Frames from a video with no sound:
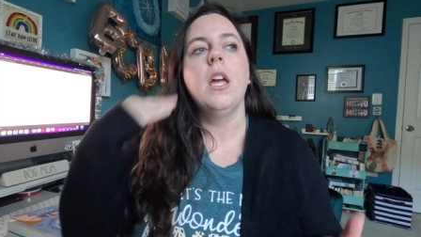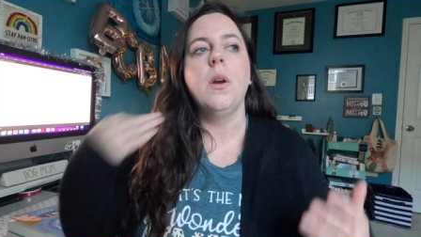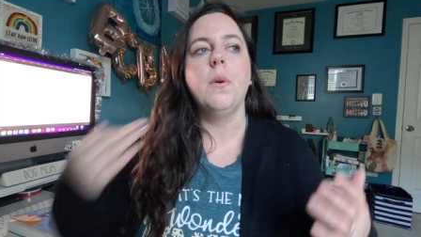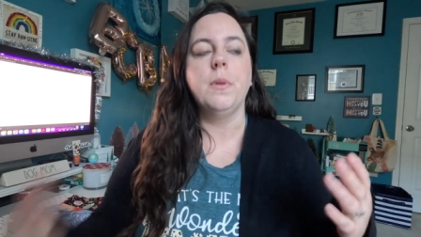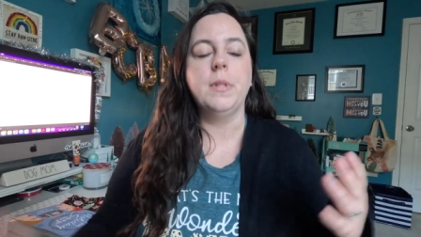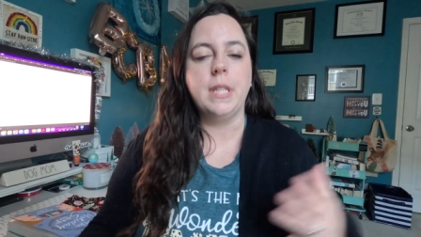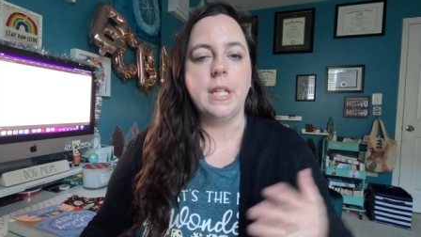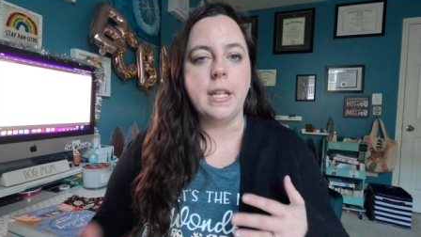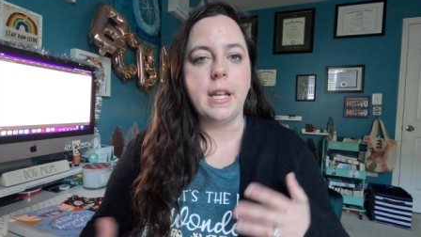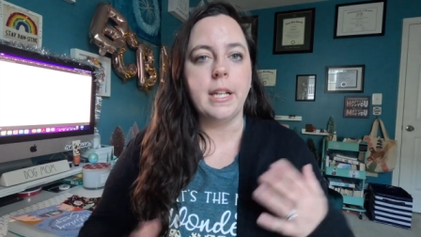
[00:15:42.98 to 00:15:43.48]
It
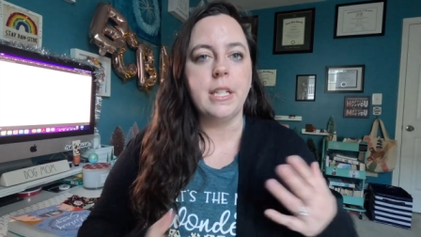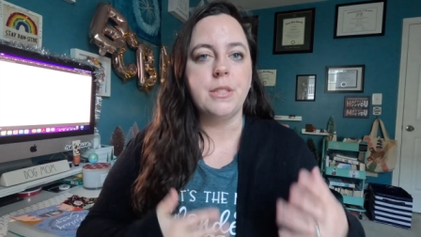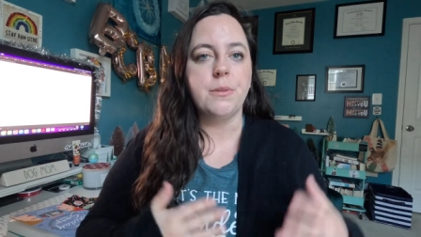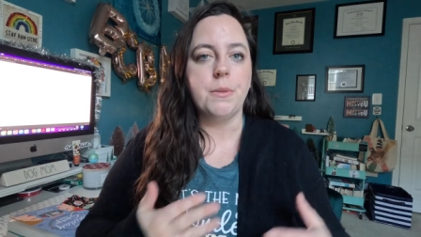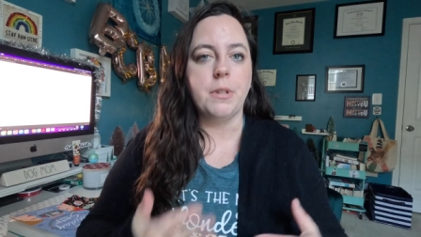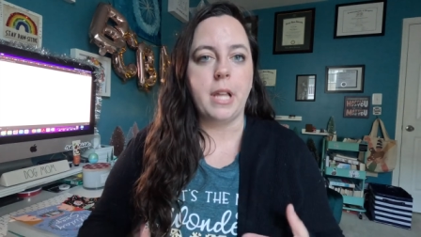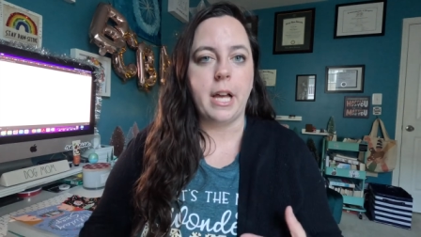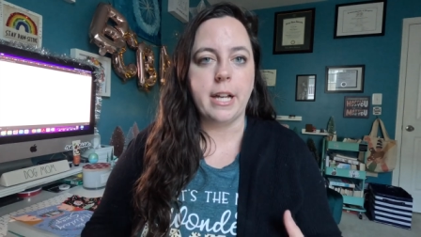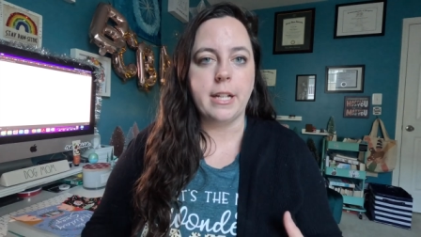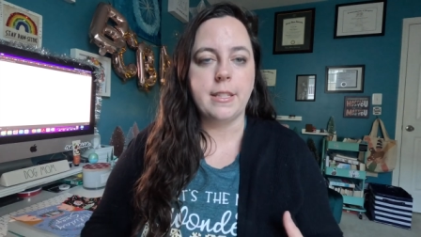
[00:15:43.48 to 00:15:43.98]
was a nice
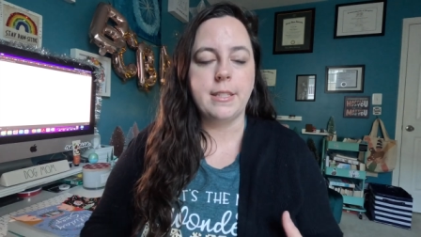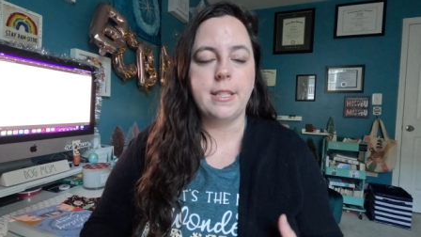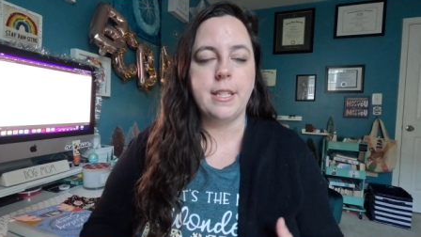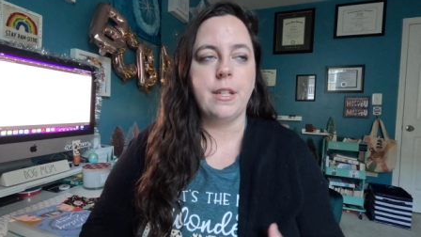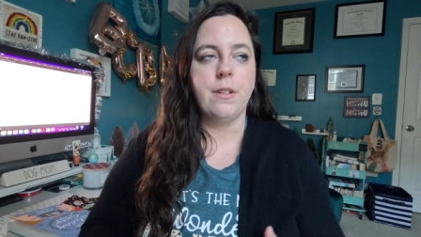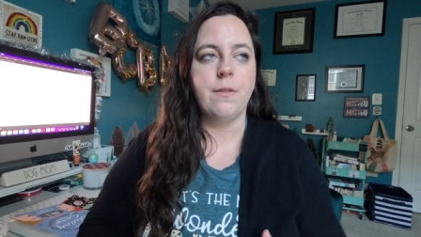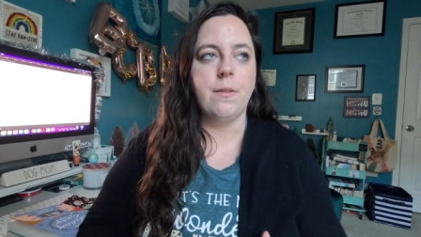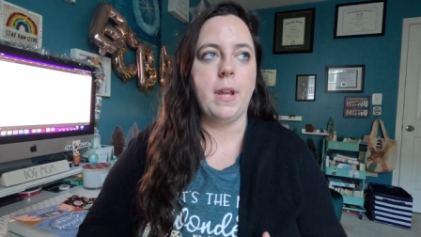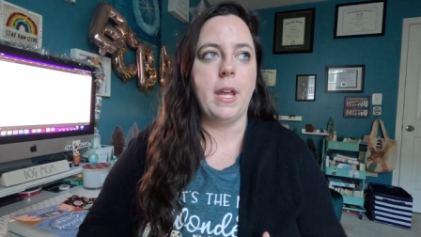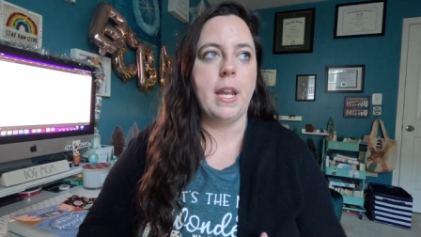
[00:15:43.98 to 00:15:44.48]

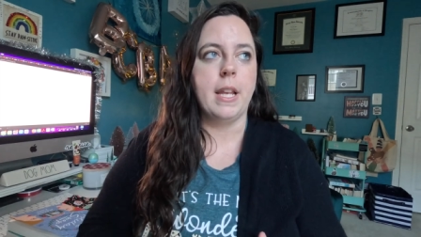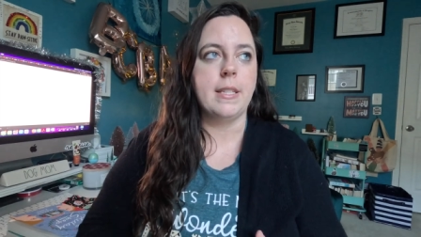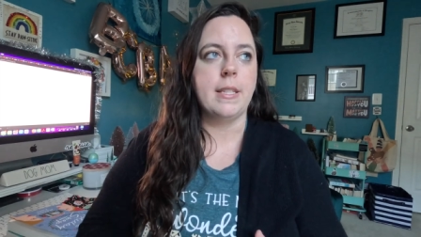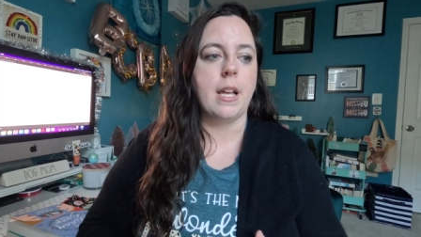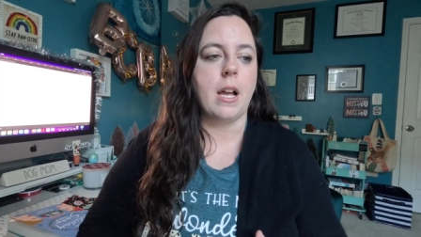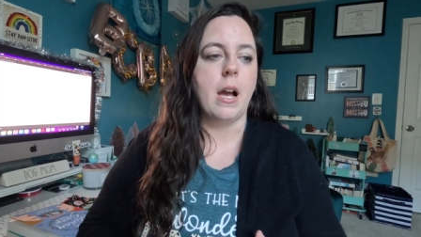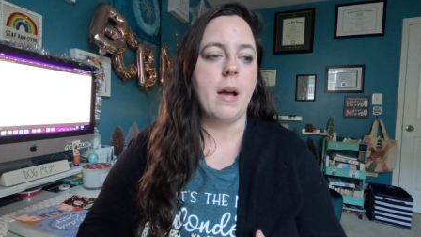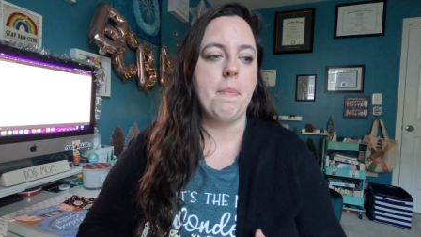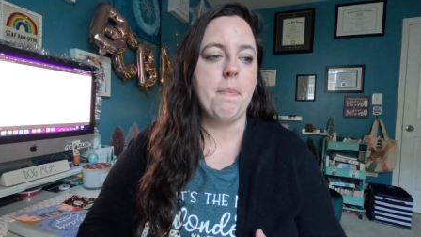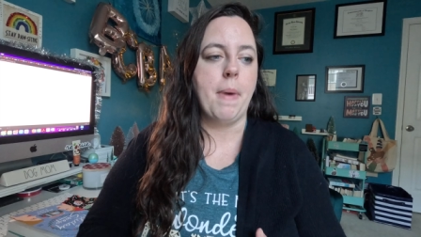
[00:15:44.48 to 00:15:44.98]
relaxing read as
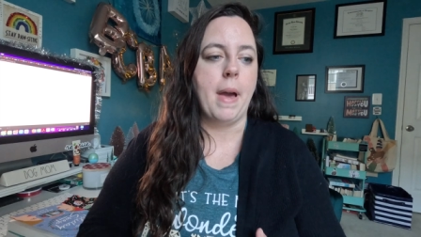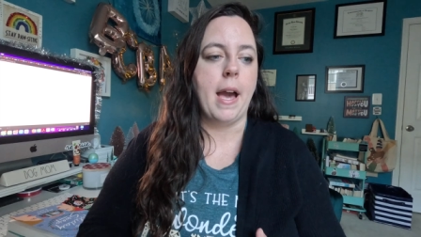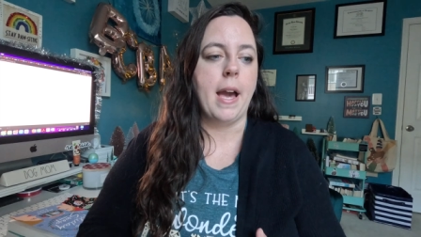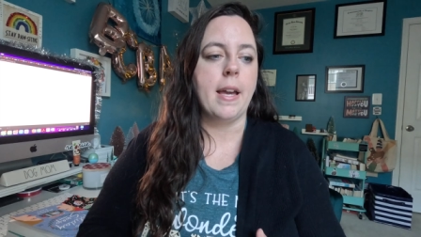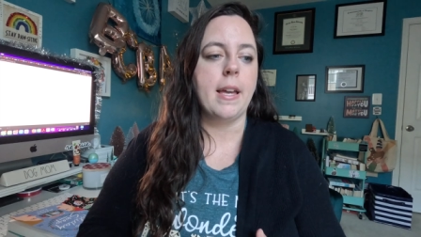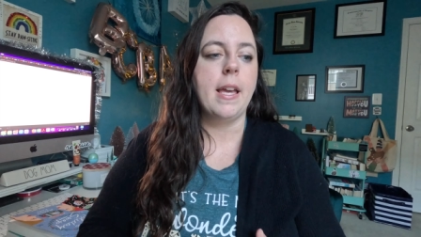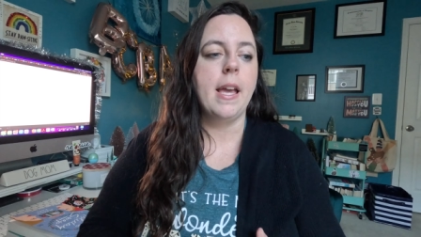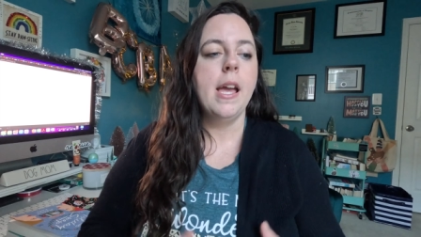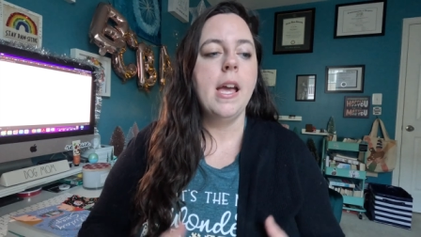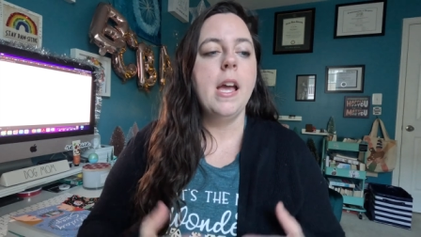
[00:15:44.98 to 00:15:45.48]
I got
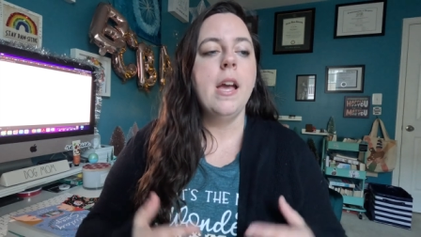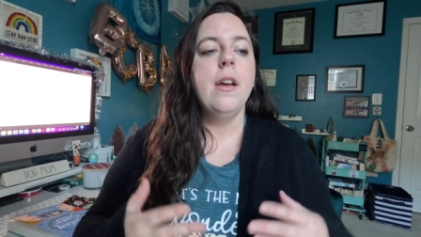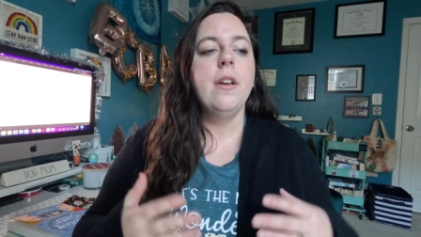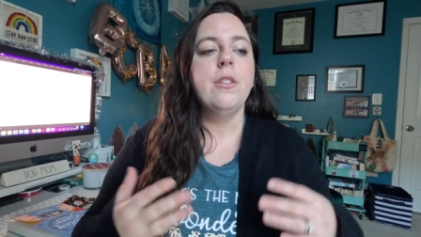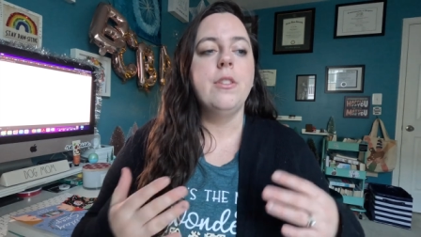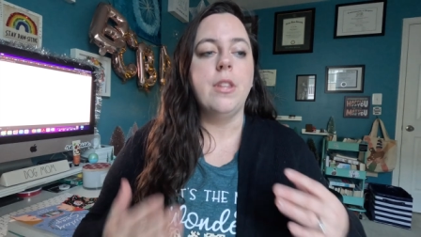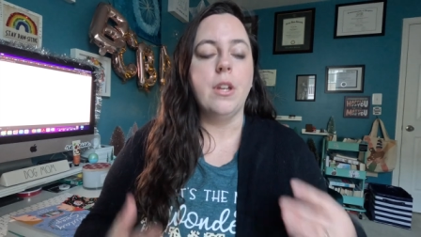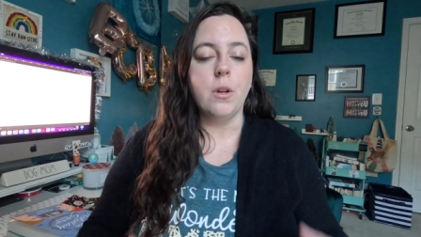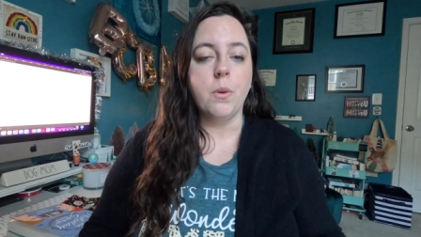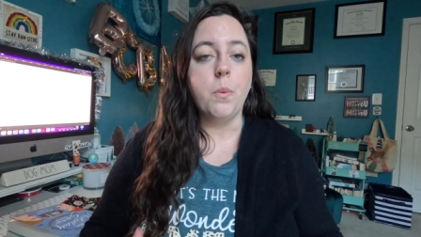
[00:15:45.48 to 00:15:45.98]
back
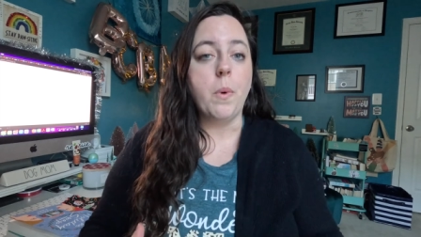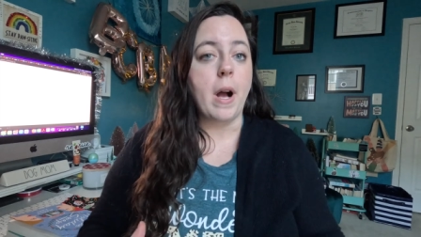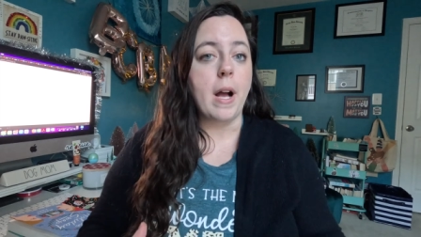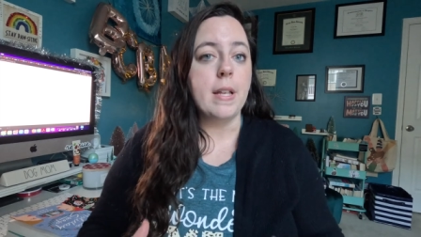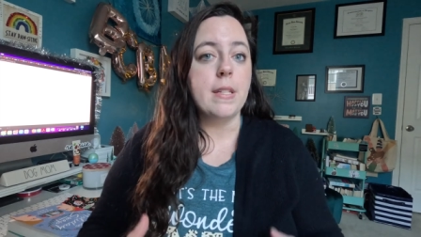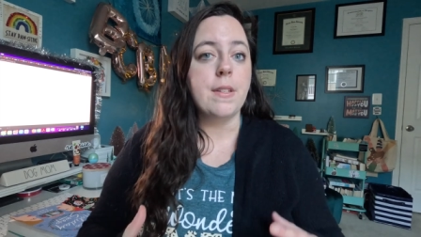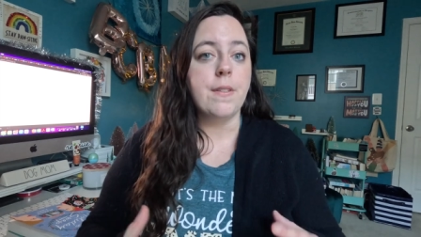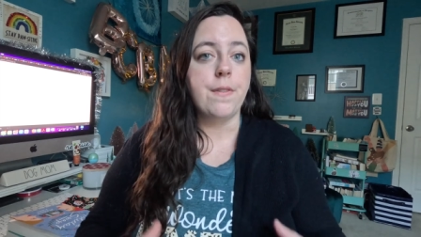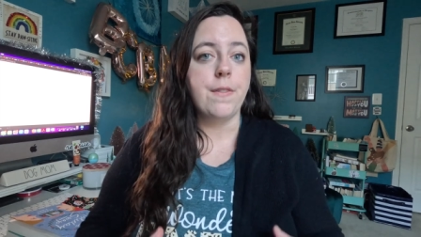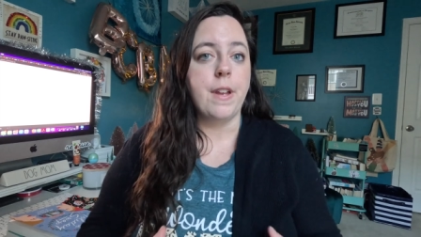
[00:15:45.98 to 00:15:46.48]
there
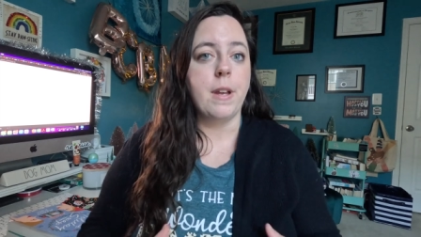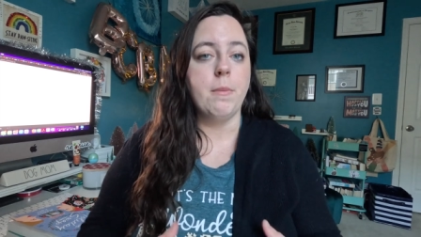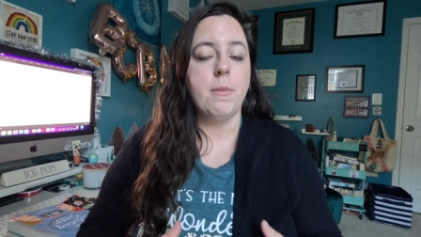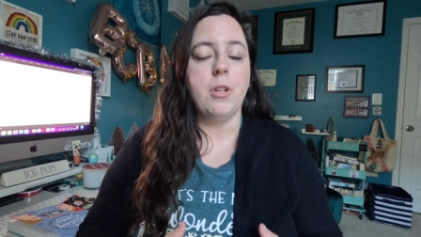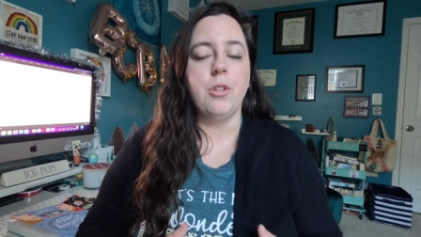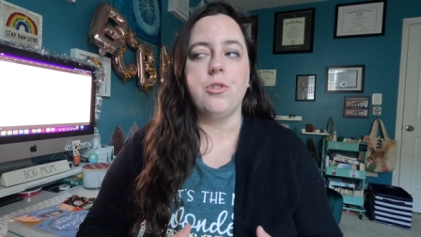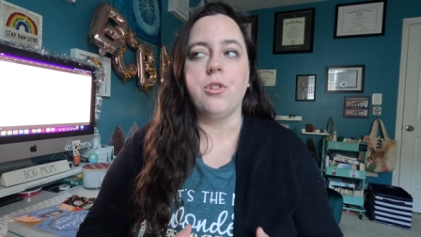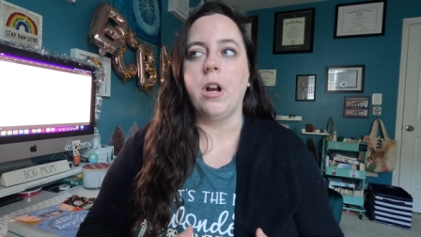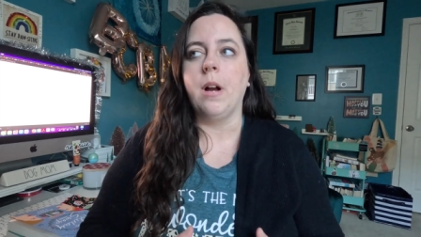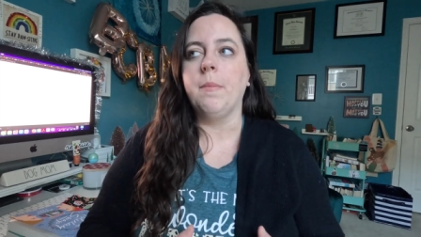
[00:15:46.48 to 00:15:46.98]
was
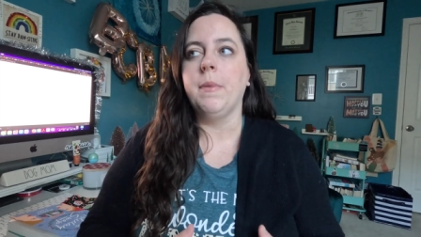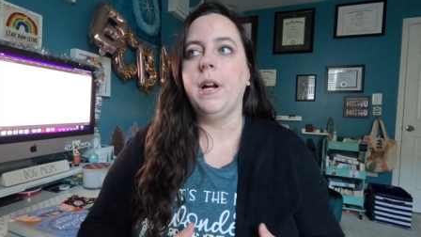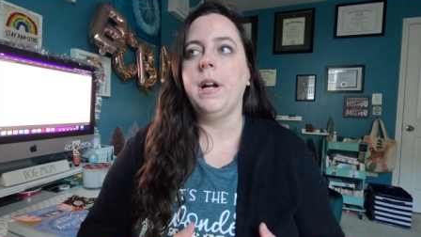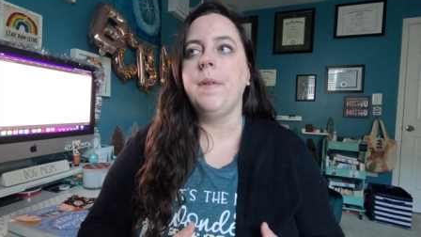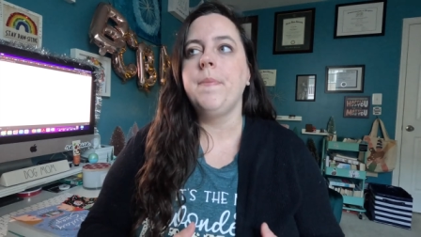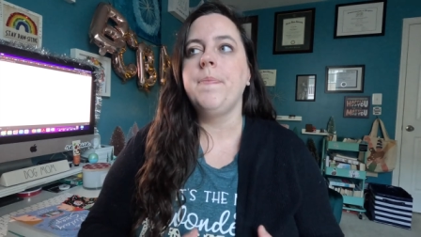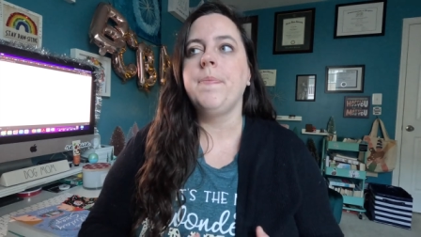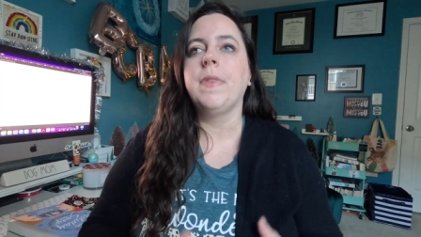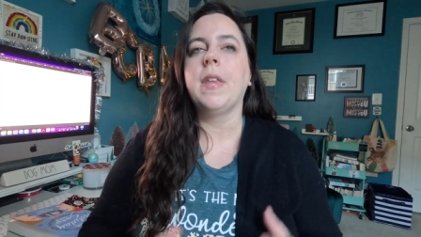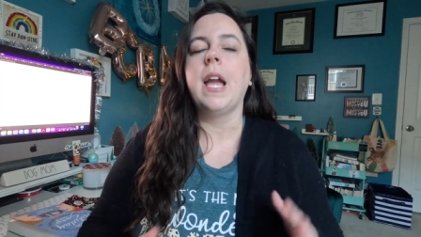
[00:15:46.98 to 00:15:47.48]
family
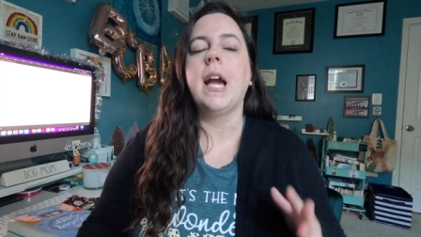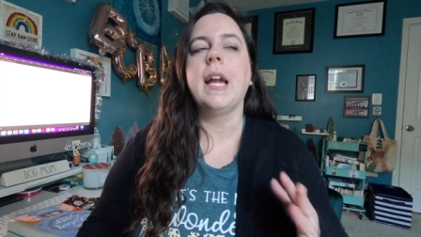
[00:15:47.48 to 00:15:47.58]
drama.